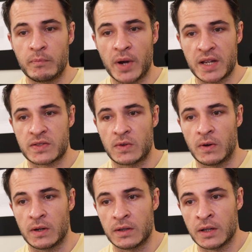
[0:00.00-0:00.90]
based
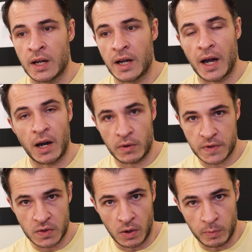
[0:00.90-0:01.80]
on
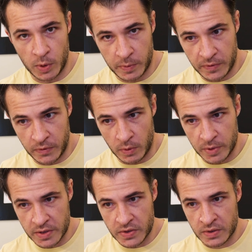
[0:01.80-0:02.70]
out-of-sample
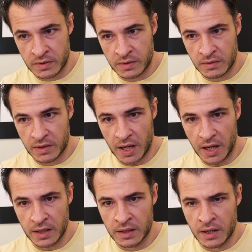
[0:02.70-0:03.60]
performance.
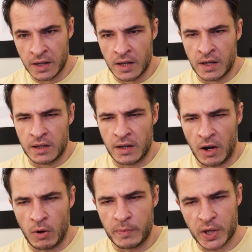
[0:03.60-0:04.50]
Okay.
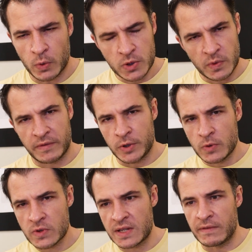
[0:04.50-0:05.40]
Now, because we've
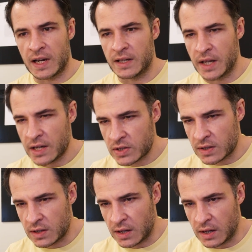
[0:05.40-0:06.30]
used the
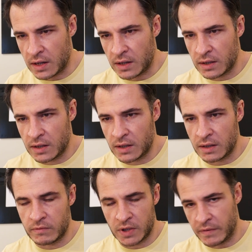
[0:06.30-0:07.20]
validation
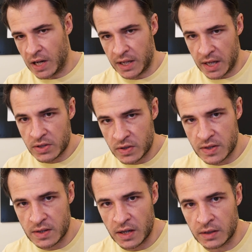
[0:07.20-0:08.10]

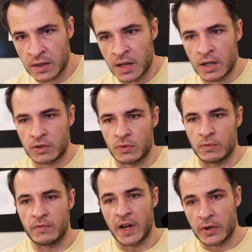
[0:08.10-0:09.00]
set to
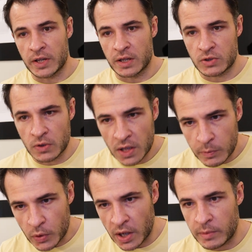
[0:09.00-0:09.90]
vary the
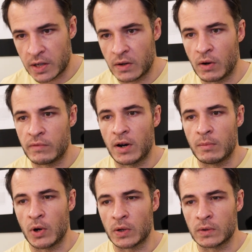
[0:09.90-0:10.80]
tuning parameter of our
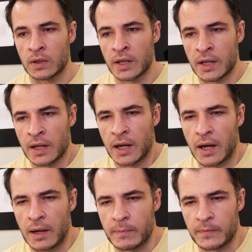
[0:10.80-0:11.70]
model,
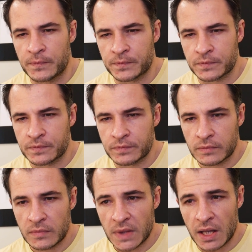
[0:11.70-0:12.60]

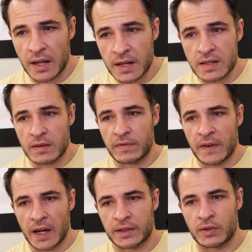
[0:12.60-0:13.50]
it is in
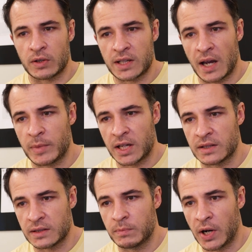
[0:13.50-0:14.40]
fact
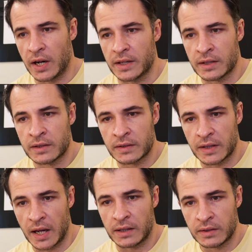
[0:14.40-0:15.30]
contaminated by
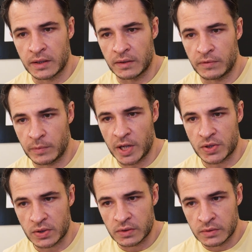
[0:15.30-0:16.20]
that
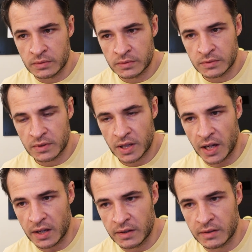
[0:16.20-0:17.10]
information.
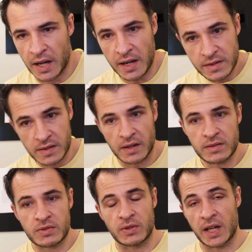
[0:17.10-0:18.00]
Okay. As
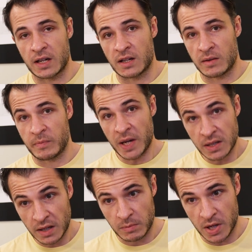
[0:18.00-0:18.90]
such, to get an
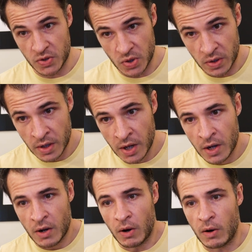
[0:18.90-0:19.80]
independent measure
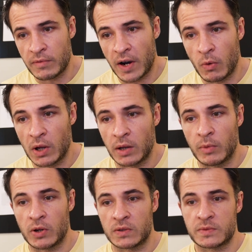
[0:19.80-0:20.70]
of how well our
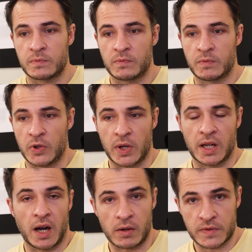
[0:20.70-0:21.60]
model's
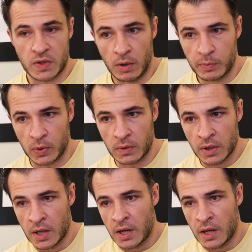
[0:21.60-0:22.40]
doing out of sample,